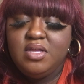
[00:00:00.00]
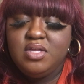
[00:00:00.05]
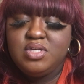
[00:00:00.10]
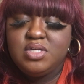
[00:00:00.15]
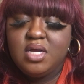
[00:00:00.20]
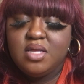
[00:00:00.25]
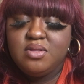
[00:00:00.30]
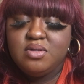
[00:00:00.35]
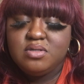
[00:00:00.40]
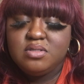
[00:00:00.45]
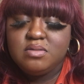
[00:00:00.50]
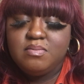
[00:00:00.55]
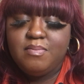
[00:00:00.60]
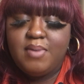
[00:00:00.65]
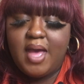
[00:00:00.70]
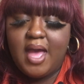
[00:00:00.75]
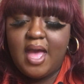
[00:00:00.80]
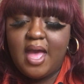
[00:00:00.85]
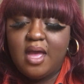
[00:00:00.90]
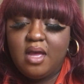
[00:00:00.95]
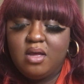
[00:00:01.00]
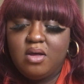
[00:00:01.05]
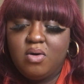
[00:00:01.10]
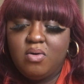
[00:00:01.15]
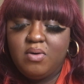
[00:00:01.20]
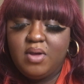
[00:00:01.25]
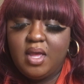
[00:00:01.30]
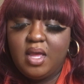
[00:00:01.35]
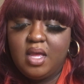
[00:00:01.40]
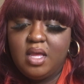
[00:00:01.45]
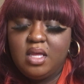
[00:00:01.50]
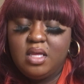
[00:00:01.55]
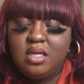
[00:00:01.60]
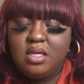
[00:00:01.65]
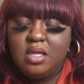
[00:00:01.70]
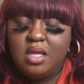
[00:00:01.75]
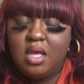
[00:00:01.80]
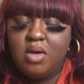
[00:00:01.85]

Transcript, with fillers: each other's back, okay?